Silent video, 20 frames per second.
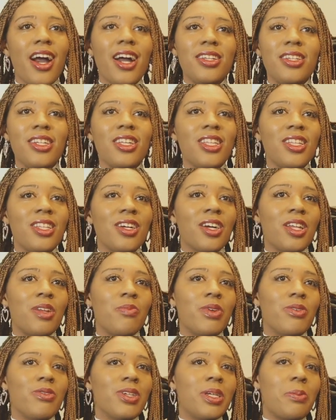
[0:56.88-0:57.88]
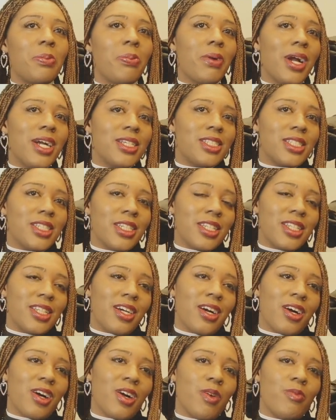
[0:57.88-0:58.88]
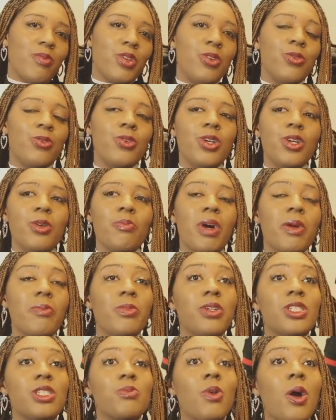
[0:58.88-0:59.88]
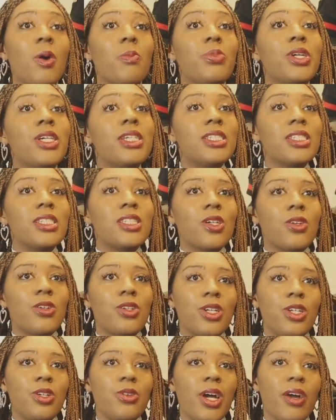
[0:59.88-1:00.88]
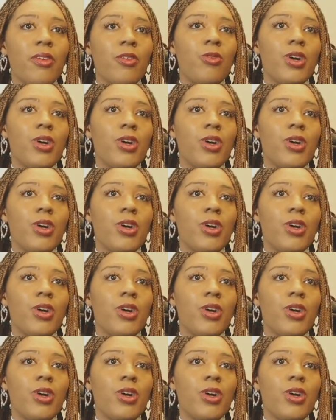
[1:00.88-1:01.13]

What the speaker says: Ideally, they're going to be really present. You might be a small business owner and you have